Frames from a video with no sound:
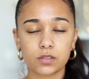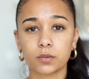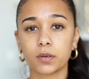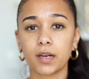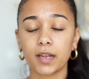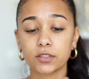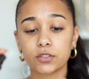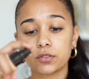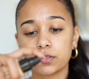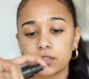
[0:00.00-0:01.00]
So what I like to
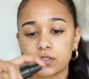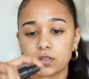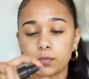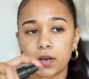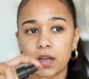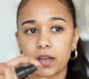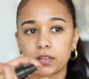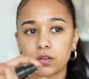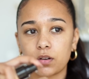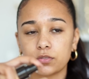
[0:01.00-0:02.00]
do is just apply
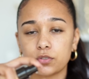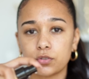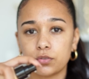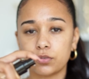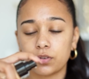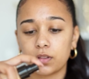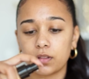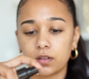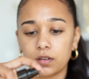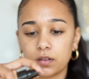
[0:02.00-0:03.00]
it onto
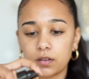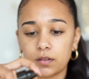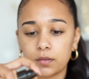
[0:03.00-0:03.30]
the